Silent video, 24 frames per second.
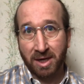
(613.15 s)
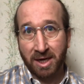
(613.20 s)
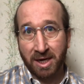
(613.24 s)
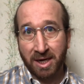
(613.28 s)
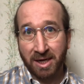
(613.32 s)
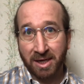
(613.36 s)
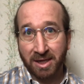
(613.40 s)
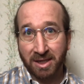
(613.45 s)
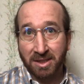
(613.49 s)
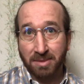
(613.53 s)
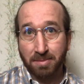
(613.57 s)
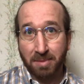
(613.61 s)
and
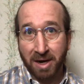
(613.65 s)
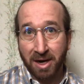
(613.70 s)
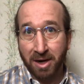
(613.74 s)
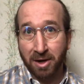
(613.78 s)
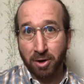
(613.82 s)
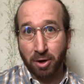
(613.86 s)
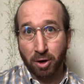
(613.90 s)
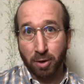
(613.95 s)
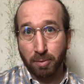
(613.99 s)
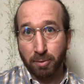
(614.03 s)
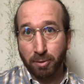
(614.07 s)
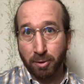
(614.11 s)
expand
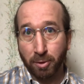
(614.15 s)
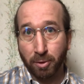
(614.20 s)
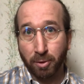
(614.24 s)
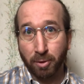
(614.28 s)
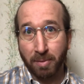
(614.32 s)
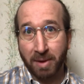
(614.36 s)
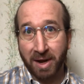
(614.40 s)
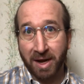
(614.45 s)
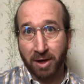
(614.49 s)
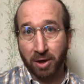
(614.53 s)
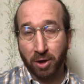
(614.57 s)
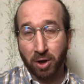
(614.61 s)
our
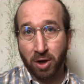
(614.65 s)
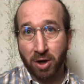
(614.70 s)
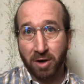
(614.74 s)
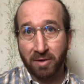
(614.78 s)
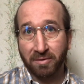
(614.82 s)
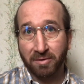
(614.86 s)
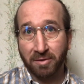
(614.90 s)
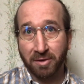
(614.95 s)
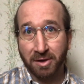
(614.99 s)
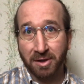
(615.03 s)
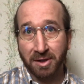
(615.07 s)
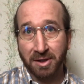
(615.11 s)
programmatic
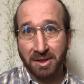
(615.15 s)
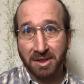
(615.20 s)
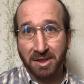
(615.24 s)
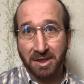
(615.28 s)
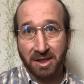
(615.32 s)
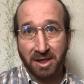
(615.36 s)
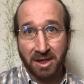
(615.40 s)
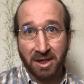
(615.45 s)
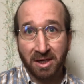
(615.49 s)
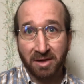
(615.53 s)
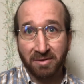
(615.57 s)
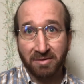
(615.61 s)
offerings in
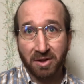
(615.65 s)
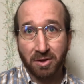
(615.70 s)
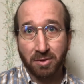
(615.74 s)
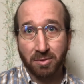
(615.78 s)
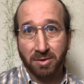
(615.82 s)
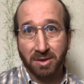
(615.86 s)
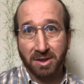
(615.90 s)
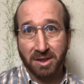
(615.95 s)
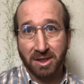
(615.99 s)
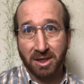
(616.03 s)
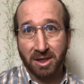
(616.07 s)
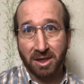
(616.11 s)
individual
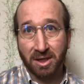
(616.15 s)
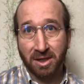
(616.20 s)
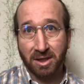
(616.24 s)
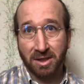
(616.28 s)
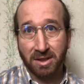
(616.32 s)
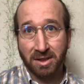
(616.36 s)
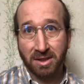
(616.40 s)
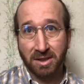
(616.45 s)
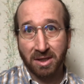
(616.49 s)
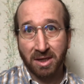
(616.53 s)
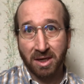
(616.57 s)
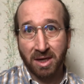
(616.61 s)

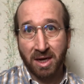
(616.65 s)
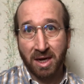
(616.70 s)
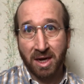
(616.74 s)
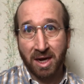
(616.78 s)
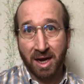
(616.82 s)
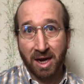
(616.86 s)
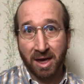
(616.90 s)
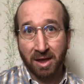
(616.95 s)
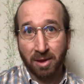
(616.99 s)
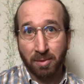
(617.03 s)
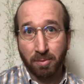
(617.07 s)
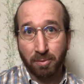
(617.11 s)
cities
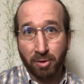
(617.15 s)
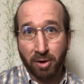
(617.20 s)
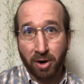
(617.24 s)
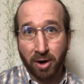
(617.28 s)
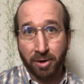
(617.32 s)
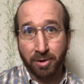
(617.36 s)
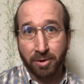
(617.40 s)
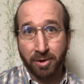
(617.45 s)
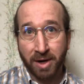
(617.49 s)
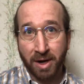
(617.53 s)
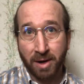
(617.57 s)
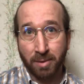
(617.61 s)
and the
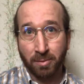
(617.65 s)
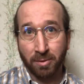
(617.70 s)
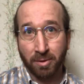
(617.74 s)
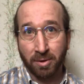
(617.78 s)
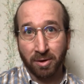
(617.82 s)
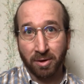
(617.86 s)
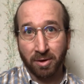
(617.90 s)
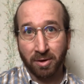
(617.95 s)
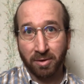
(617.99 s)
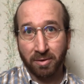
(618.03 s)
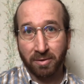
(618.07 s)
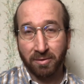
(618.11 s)
broader network
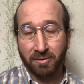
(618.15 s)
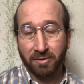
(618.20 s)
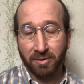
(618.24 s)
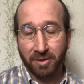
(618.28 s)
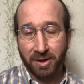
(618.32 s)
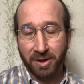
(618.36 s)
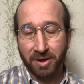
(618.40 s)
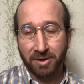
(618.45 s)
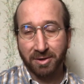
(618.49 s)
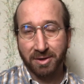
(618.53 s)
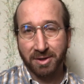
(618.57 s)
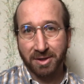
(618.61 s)
for
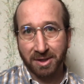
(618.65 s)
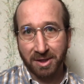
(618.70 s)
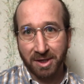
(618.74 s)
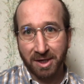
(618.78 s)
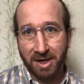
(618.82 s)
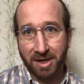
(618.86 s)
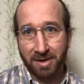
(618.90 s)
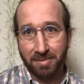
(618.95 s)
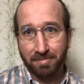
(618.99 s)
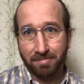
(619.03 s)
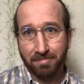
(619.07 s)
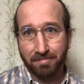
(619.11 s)
years to
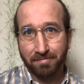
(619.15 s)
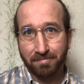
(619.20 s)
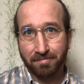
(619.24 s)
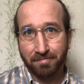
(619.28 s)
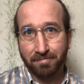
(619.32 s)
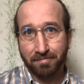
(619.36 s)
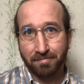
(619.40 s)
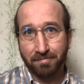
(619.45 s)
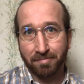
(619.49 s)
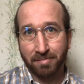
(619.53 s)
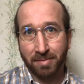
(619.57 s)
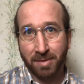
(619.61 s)
come.
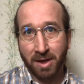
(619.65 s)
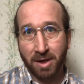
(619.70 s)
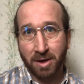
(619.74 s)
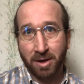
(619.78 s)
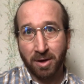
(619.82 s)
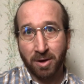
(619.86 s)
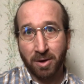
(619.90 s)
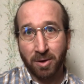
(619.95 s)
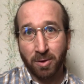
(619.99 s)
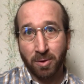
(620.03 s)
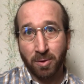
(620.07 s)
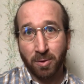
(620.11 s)

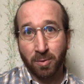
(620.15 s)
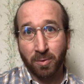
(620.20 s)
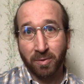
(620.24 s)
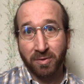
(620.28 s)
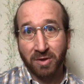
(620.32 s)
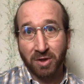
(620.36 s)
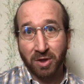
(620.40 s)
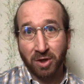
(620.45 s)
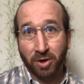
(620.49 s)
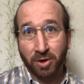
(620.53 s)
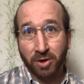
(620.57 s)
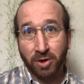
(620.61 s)
We
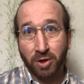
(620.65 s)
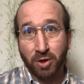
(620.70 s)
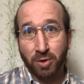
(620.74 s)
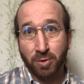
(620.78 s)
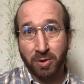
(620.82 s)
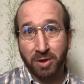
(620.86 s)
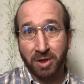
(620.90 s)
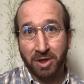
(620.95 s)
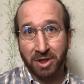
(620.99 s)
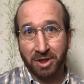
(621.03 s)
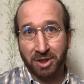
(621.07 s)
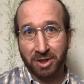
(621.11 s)
started new
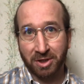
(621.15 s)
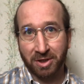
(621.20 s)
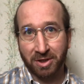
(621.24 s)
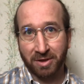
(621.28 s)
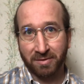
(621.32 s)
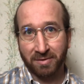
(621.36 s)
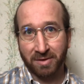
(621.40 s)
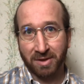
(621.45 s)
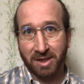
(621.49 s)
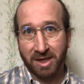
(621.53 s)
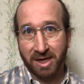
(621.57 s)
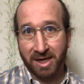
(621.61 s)

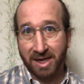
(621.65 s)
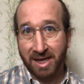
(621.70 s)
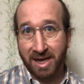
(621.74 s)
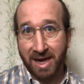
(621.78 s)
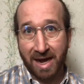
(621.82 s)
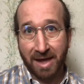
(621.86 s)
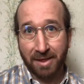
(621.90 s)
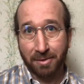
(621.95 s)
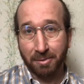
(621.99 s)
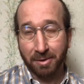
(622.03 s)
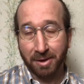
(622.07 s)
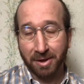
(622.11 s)
initiatives like
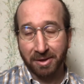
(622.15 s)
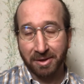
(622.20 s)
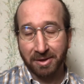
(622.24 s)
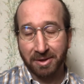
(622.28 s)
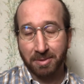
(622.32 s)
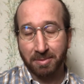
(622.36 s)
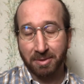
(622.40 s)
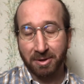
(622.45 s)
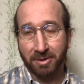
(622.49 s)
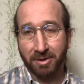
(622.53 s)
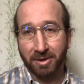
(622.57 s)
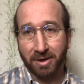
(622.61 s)
Gathering in the
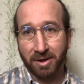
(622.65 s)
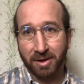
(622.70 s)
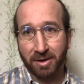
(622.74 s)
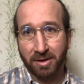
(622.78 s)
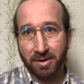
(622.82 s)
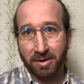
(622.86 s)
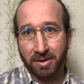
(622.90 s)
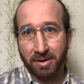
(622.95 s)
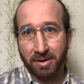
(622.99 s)
Spirit,